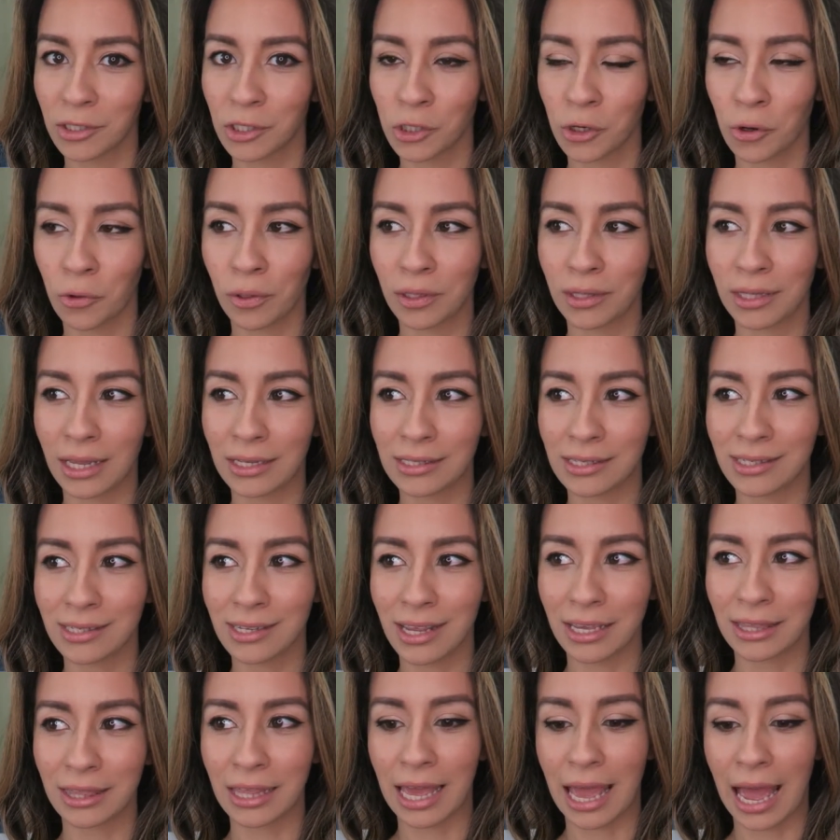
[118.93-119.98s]
So unless
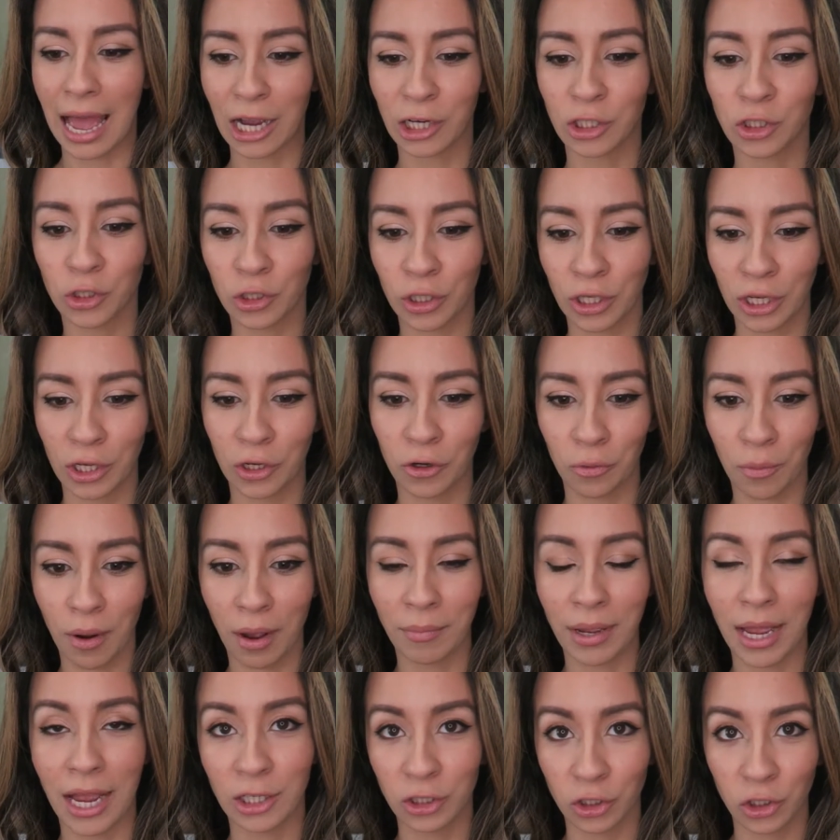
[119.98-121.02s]
like they actually, your
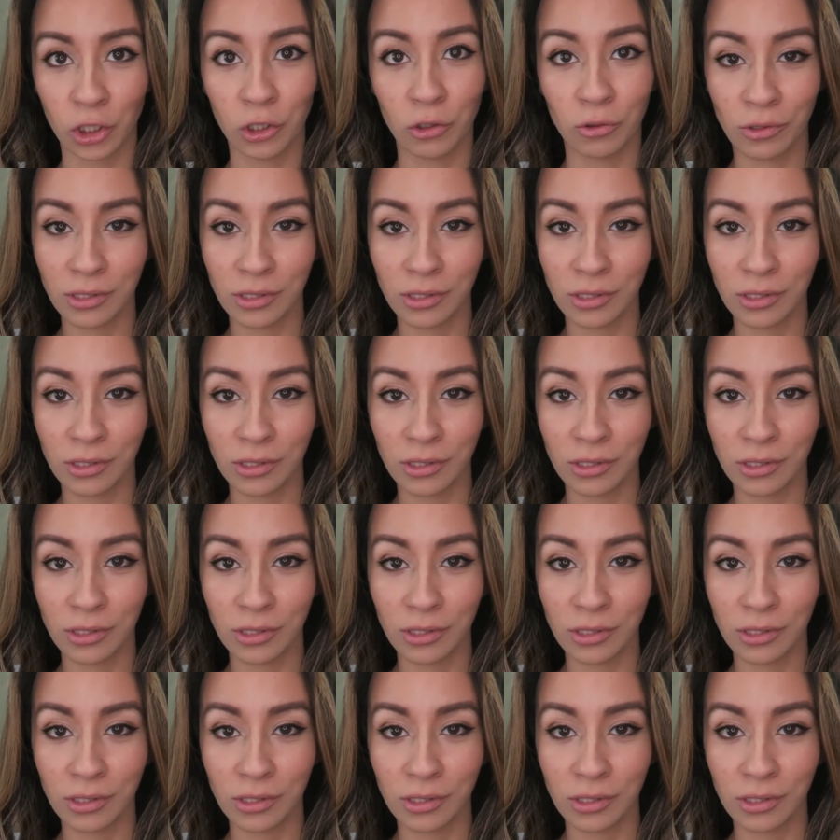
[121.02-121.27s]
mom actually